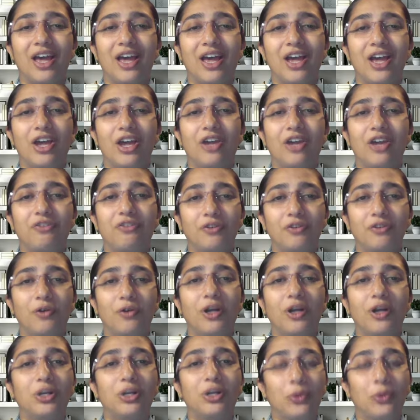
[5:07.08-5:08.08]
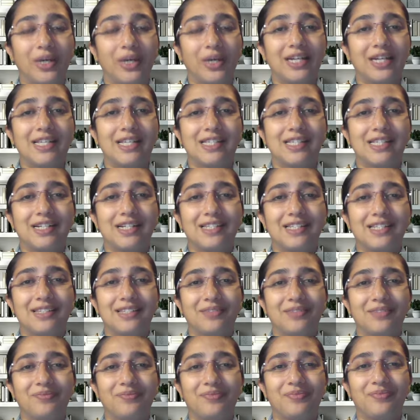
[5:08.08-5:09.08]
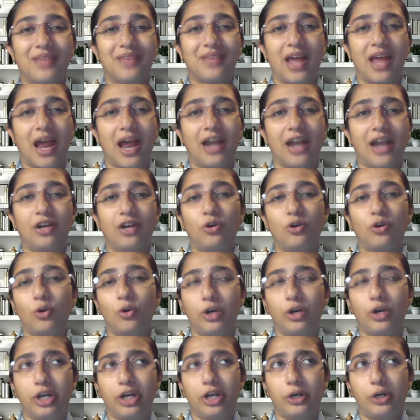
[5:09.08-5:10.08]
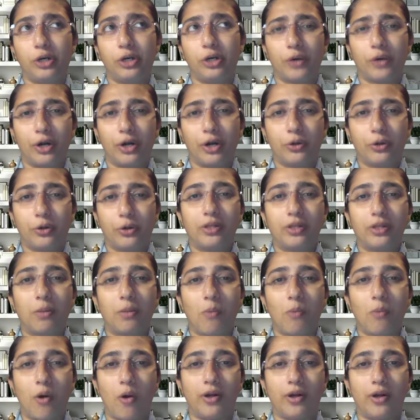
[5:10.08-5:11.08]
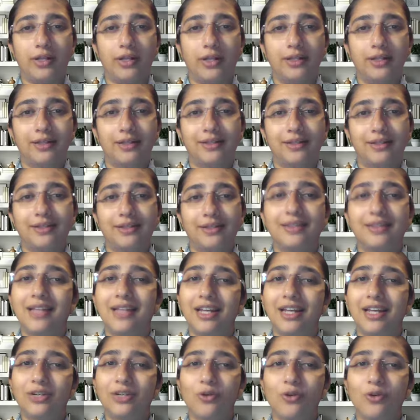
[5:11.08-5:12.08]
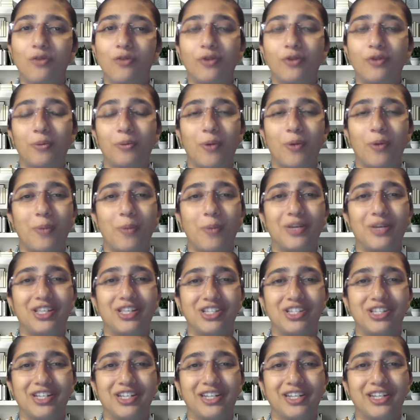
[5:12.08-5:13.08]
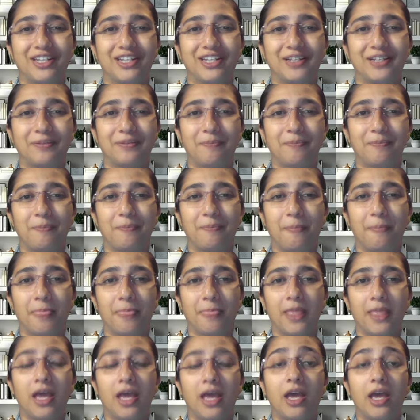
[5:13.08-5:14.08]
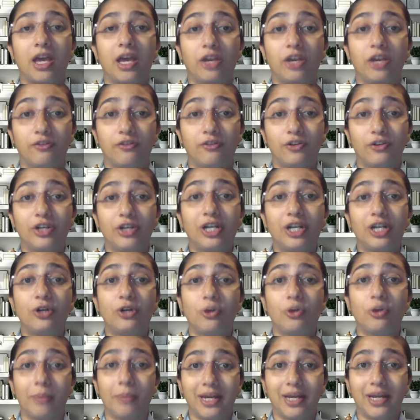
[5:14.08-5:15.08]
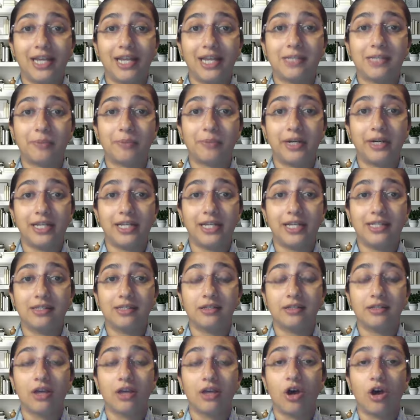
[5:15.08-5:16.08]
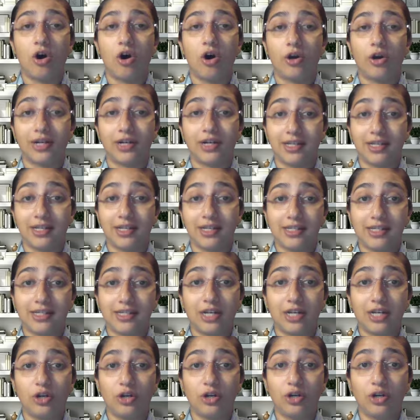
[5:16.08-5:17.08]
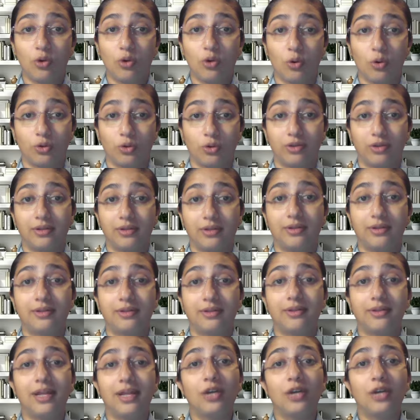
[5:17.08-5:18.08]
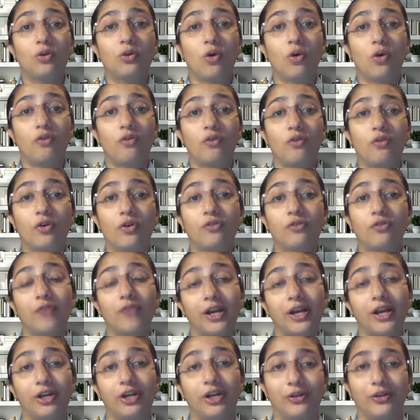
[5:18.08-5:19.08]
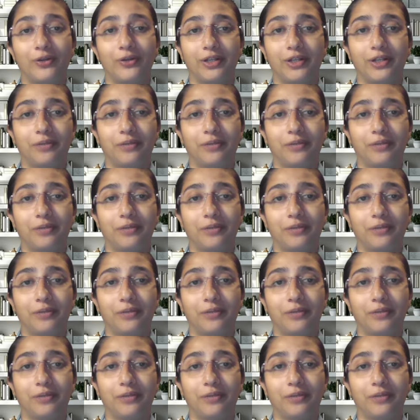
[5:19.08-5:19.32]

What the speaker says: If you want quick results and don't need to control the model, then go for prompt engineering. If you need domain expertise or consistent tone, then go for fine-tuning.